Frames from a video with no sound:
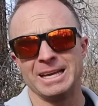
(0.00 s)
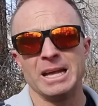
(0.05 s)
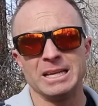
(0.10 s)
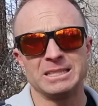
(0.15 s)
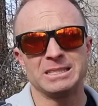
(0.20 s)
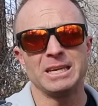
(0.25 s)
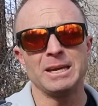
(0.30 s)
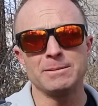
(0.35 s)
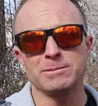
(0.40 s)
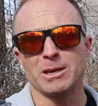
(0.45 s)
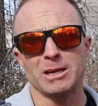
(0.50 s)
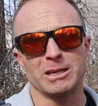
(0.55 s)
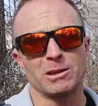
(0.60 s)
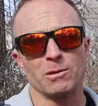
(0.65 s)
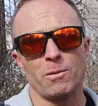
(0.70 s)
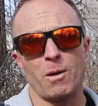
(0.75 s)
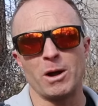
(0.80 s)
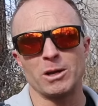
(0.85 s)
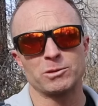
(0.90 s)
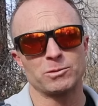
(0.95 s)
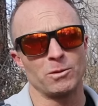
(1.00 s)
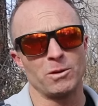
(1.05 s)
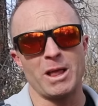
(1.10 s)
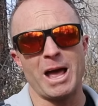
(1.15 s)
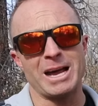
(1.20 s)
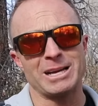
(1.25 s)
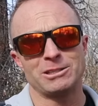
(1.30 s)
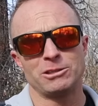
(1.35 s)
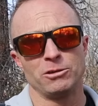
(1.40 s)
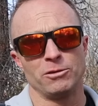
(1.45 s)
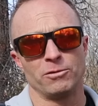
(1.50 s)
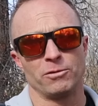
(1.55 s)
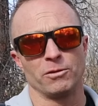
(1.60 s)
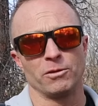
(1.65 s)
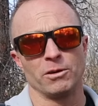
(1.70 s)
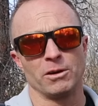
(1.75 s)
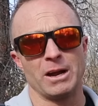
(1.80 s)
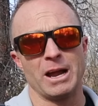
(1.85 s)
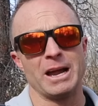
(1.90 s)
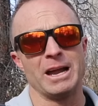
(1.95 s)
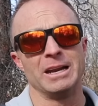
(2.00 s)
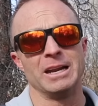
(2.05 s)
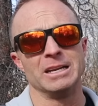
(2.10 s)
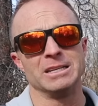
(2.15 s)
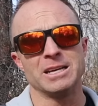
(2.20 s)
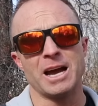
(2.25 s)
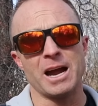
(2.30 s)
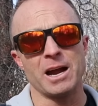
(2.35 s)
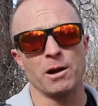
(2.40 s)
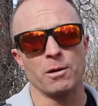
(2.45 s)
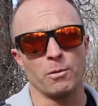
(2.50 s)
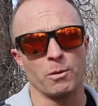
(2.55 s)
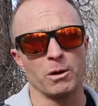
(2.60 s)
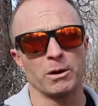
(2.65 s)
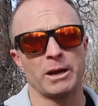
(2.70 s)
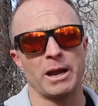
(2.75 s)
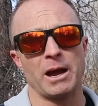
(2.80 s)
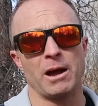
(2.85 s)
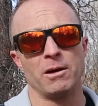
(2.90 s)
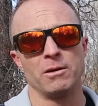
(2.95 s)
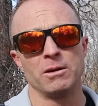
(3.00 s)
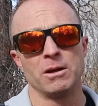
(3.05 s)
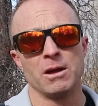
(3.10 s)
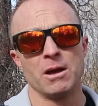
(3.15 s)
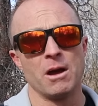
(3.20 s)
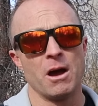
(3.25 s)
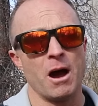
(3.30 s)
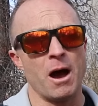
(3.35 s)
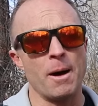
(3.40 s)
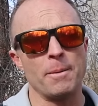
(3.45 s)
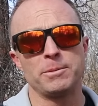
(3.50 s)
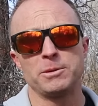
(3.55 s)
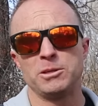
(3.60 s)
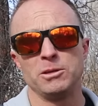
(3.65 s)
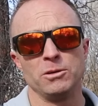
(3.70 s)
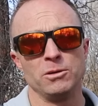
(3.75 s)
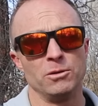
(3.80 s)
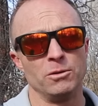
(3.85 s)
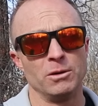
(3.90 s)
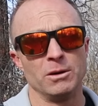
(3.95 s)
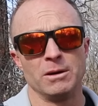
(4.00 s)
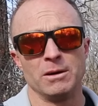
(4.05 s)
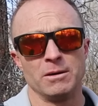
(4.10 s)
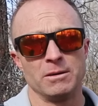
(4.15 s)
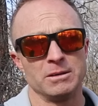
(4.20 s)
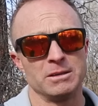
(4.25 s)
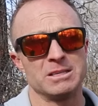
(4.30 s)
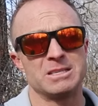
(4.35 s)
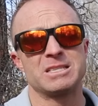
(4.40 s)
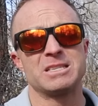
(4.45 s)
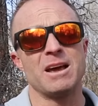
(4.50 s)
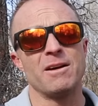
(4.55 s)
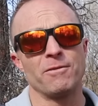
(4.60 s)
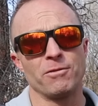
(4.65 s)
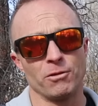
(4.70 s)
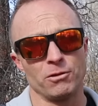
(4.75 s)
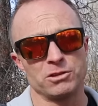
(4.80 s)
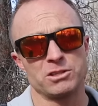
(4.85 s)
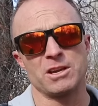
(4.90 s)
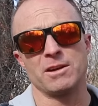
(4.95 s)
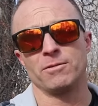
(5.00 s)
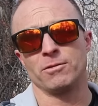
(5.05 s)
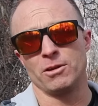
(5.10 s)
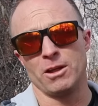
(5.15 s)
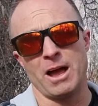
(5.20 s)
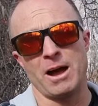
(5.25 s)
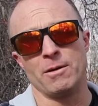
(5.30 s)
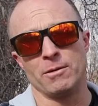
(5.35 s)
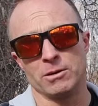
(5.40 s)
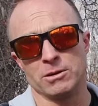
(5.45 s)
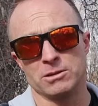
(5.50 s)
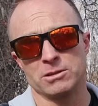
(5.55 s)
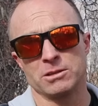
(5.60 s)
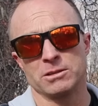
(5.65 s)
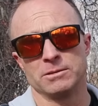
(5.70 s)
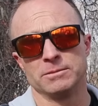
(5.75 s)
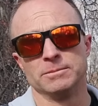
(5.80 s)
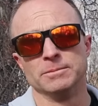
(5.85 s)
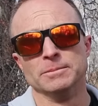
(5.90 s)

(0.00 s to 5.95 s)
It seems like the watch will last you for an entire workout up to several hours.